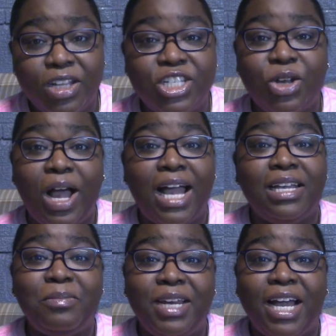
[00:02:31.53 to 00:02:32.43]
So I
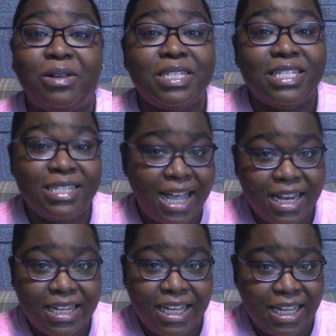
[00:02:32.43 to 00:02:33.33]
am now
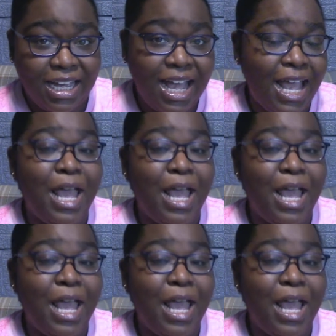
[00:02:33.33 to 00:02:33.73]
selling